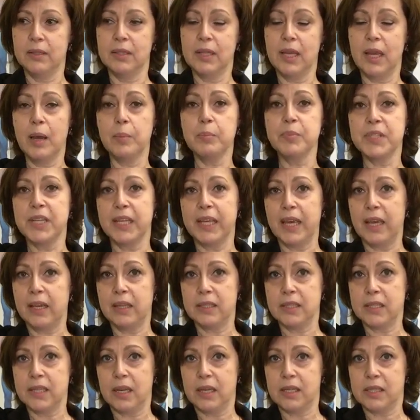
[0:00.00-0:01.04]
empty can
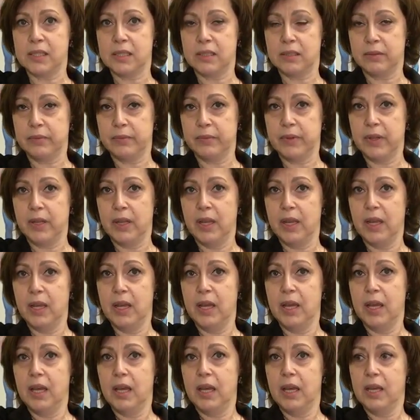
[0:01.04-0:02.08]
test.
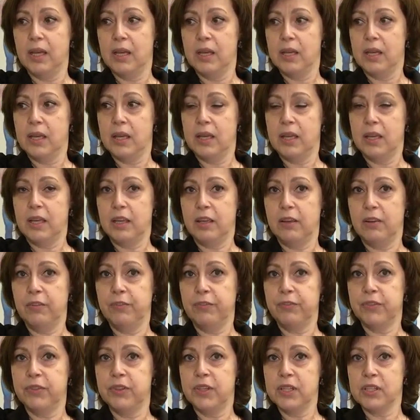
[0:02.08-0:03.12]

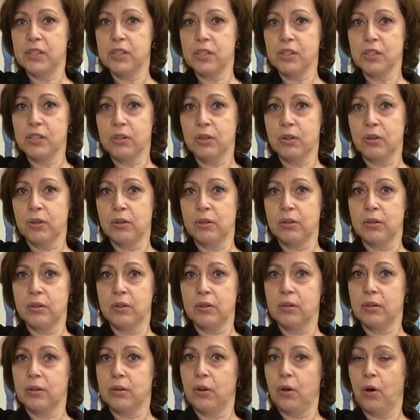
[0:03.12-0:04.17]
If this is
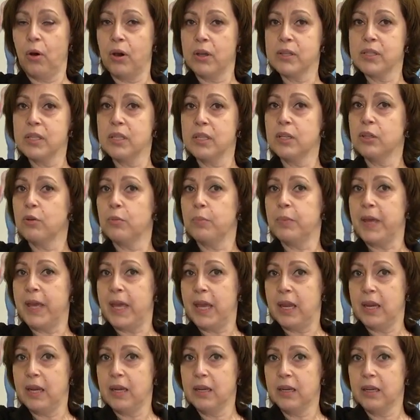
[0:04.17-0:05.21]
causing you
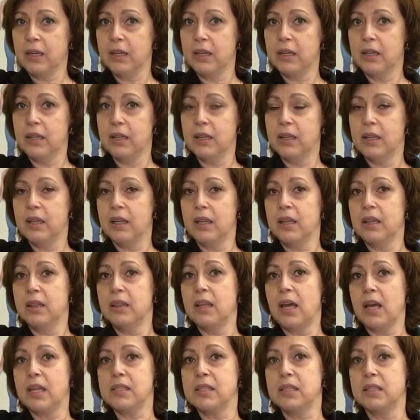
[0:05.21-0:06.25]
pain,
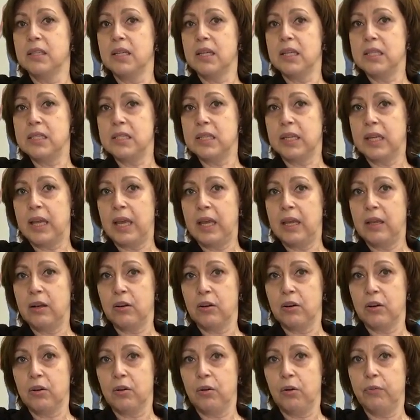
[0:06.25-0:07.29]
that's an
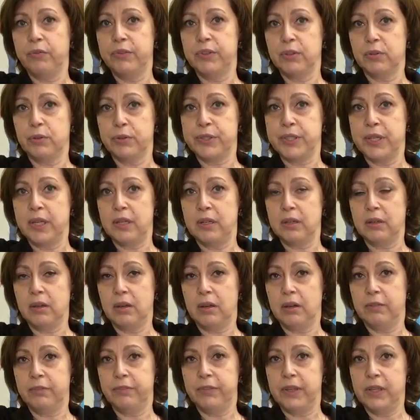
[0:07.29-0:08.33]
indicator of the rotator
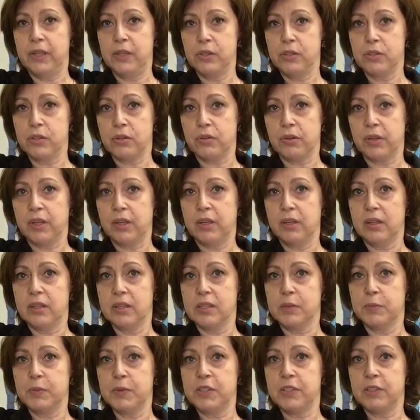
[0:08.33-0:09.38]
cuff injury,
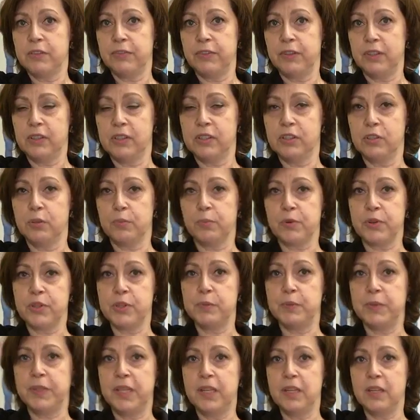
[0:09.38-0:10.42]
specifically
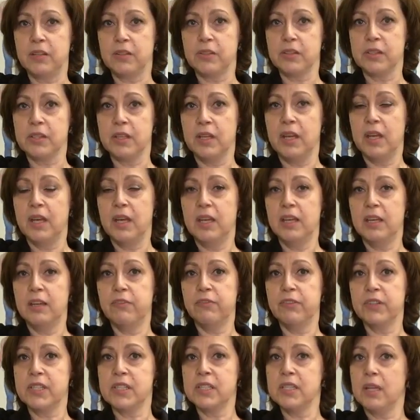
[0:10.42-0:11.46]
supraspinatus. If
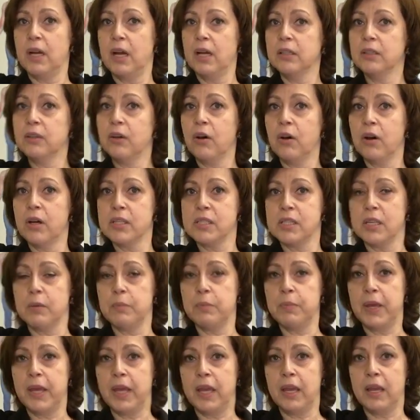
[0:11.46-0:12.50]
it's not causing
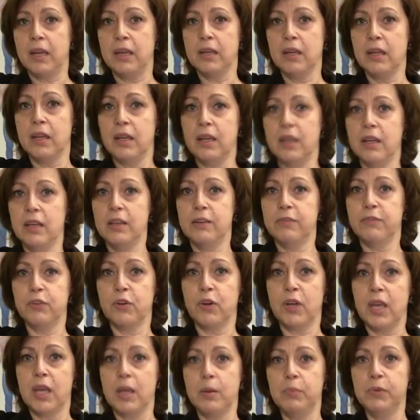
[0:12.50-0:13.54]
pain, if you're
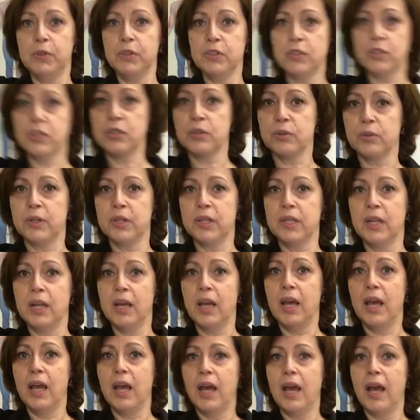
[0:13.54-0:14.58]
able to do it,
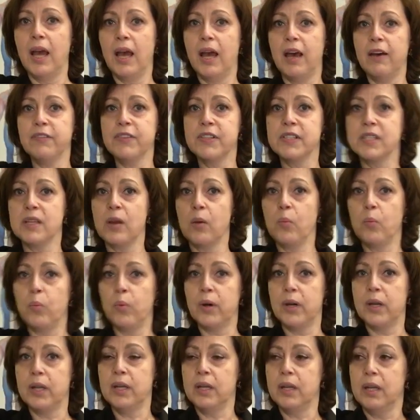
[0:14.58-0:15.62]
have
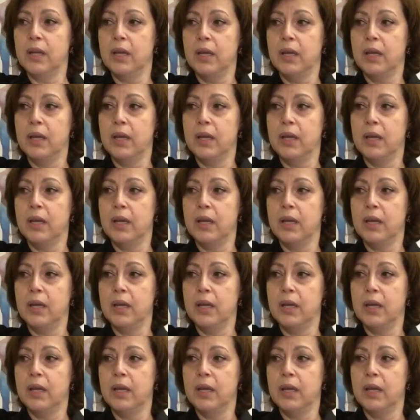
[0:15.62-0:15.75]
someone